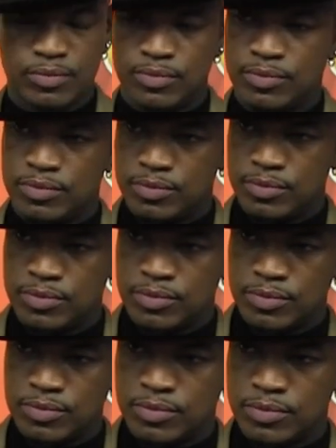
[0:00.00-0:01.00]

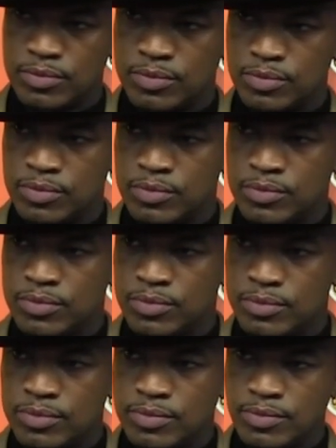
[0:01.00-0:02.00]

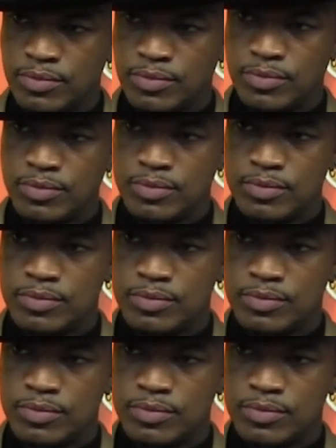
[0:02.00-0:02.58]
No words are spoken by the person on screen.